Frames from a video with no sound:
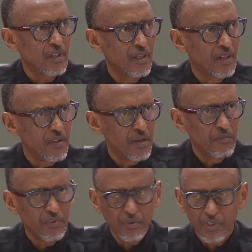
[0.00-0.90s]
in
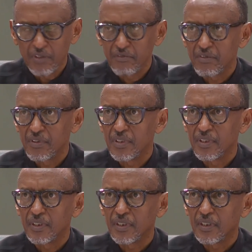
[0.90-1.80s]
them to give,
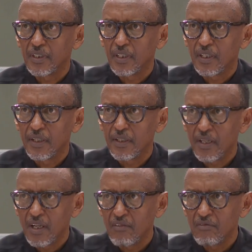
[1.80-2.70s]
and I
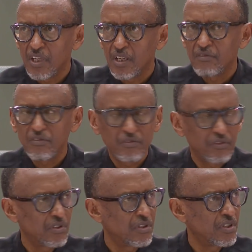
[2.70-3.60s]
have love
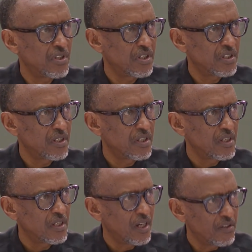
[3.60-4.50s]
for
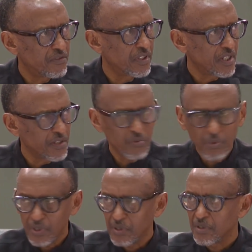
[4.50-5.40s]
Africa as
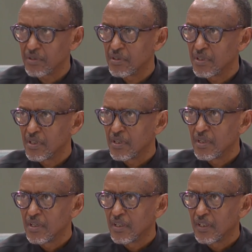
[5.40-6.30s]
well.
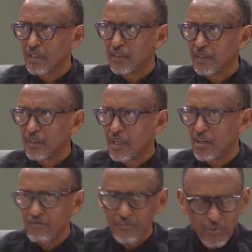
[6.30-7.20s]
I
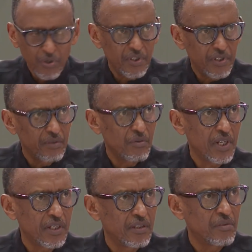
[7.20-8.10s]
have enjoyed
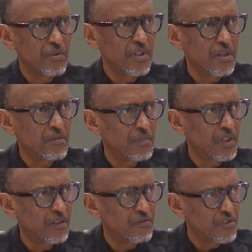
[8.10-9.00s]
working with them, I
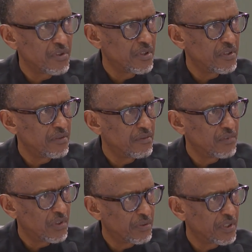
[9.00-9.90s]
have enjoyed
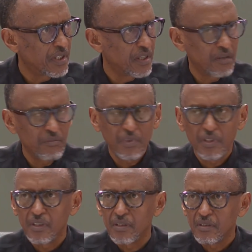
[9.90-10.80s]
knowing them,
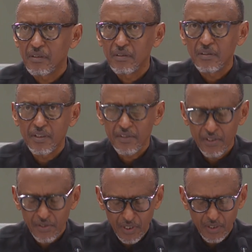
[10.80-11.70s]
and as I
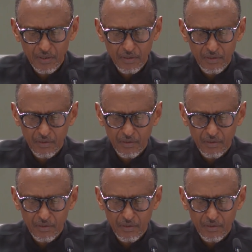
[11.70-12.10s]
said,